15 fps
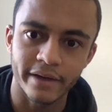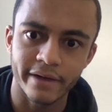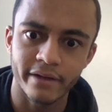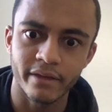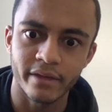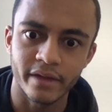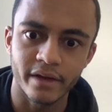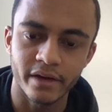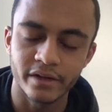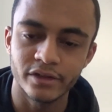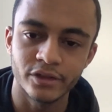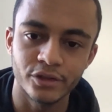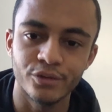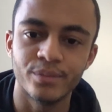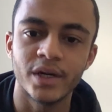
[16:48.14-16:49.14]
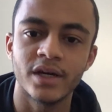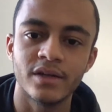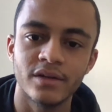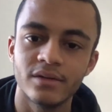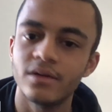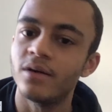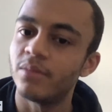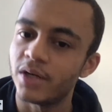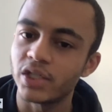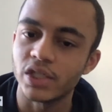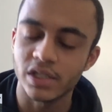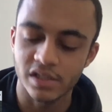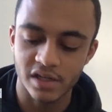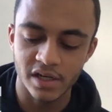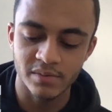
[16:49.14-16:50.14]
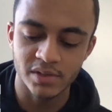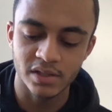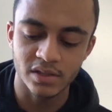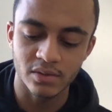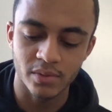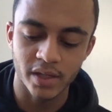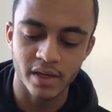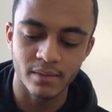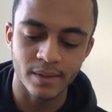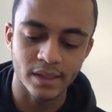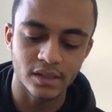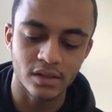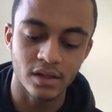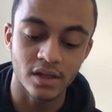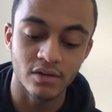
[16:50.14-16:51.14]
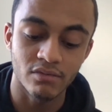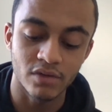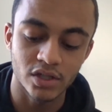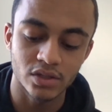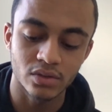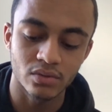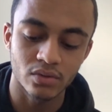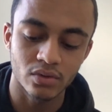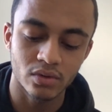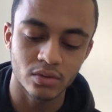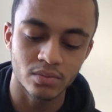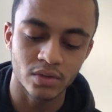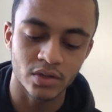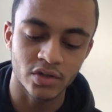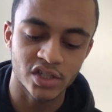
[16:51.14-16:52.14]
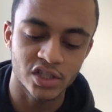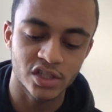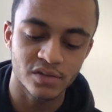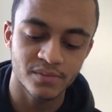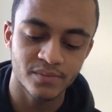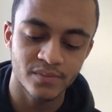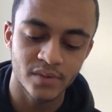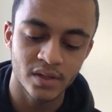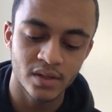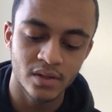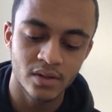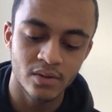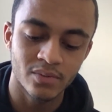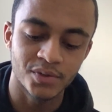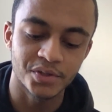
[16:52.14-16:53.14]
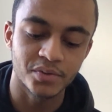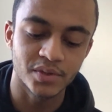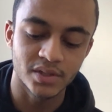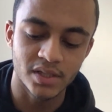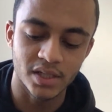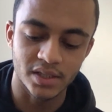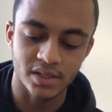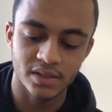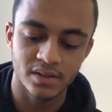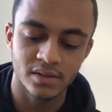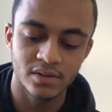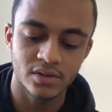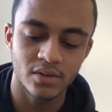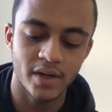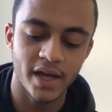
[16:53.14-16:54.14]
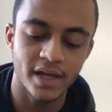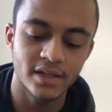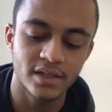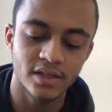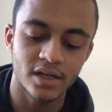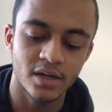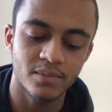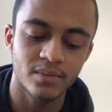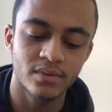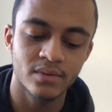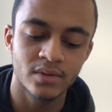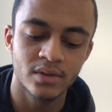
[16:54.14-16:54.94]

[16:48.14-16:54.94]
the undo button a bunch of times until we get back to the original chord progression, which was this. So I ended up